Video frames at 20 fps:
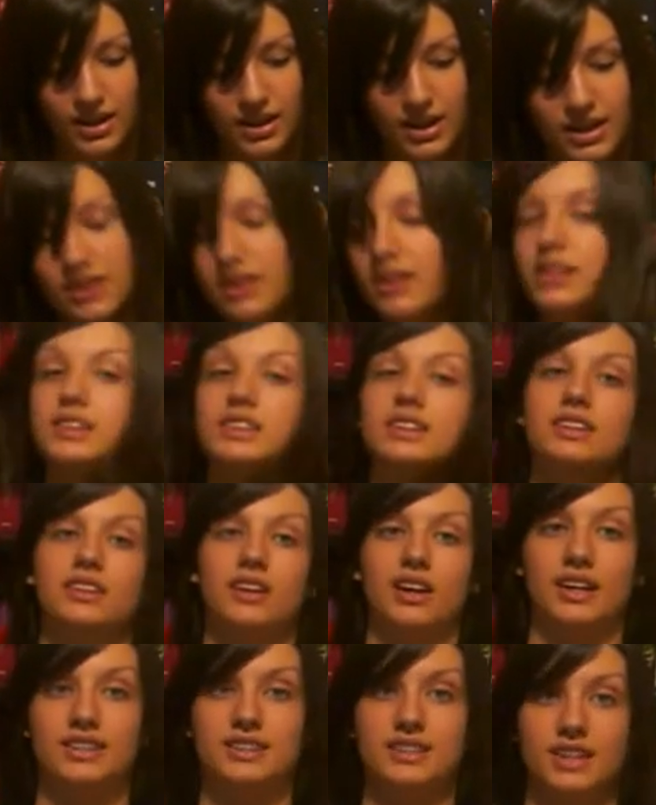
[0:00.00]
In
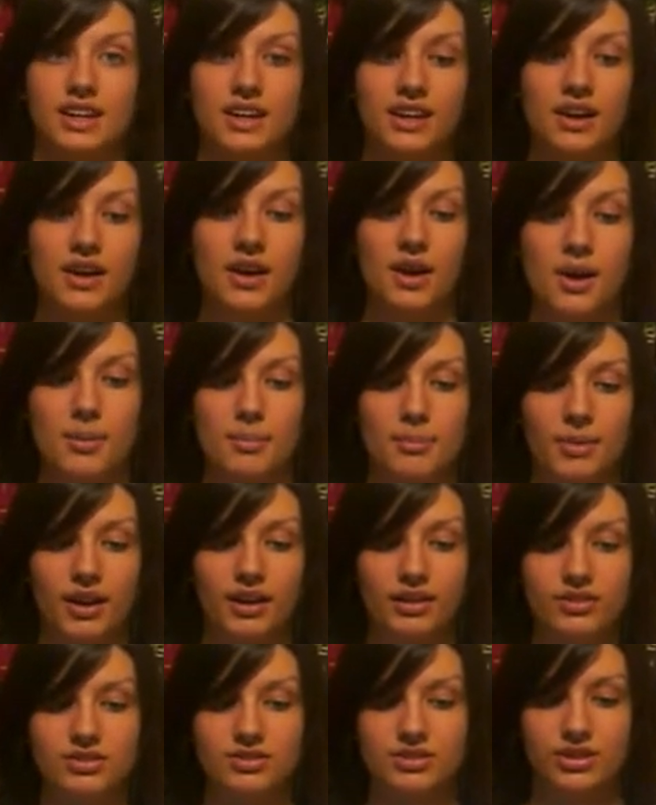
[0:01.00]
1990,
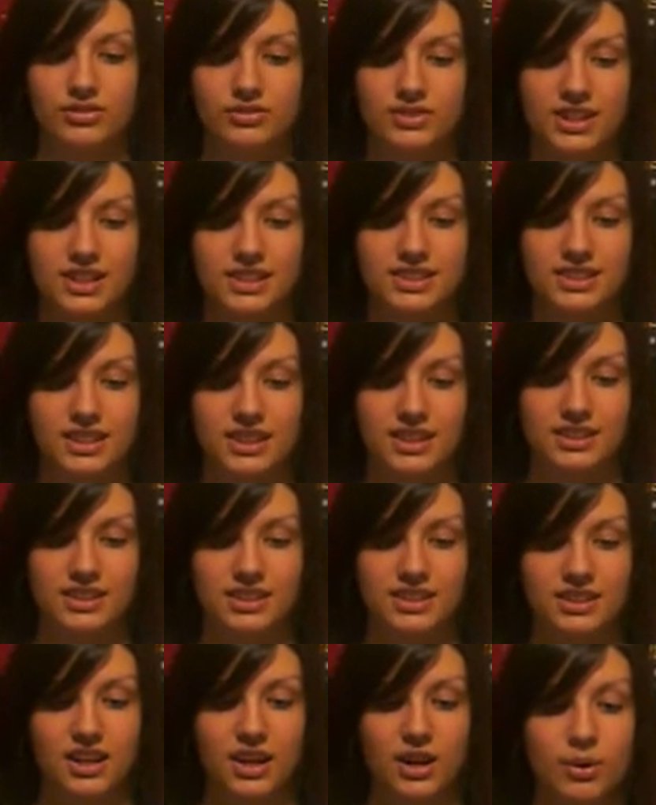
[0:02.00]
Microsoft
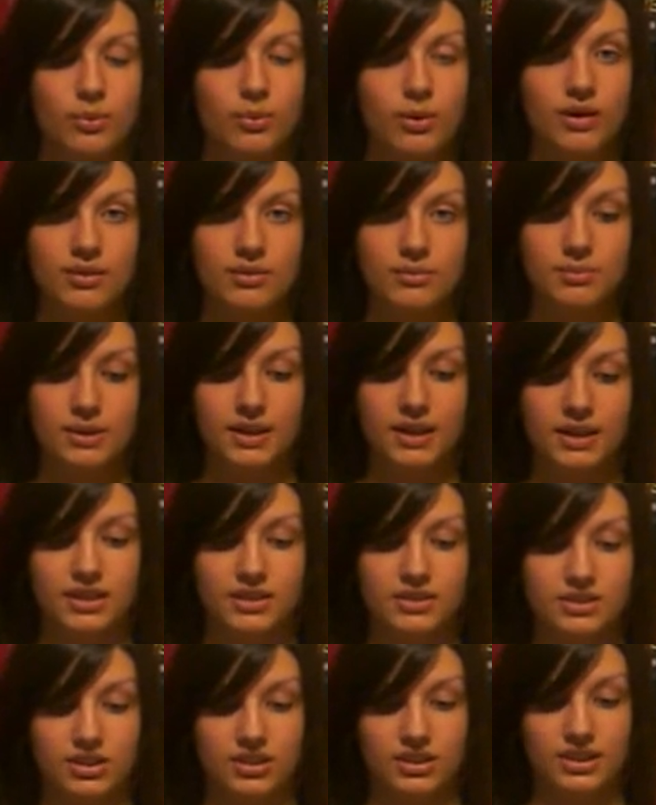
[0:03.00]
exceeded $1
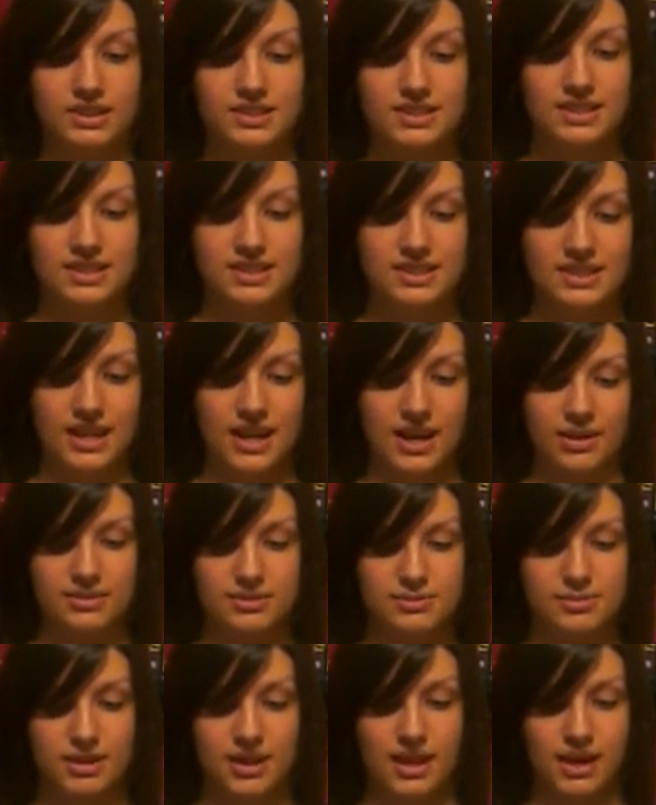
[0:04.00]
billion in sales
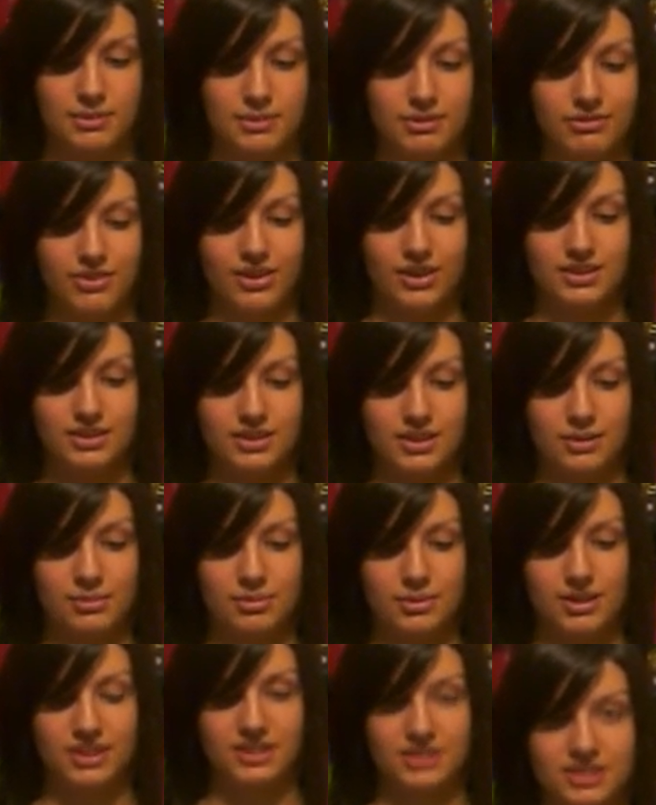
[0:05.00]
and became the first
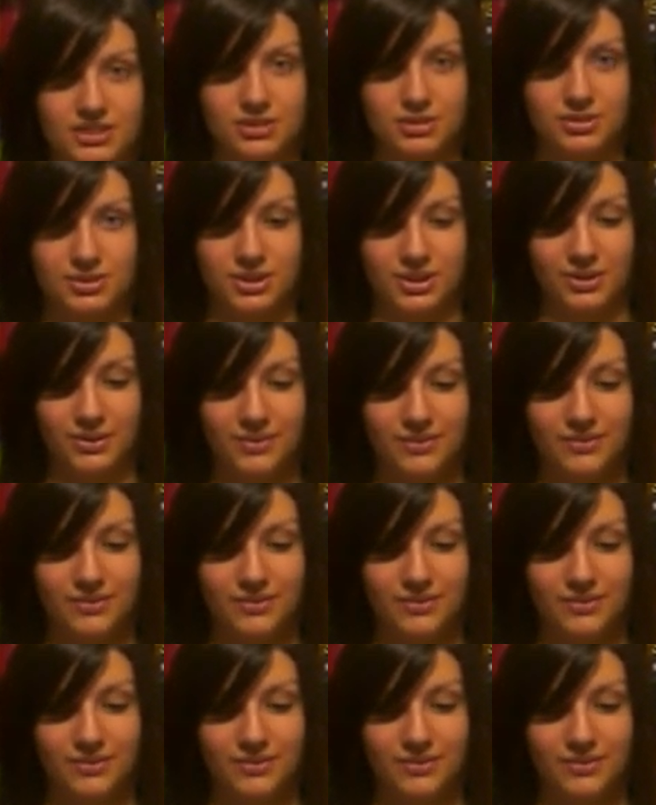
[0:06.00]
company to do so.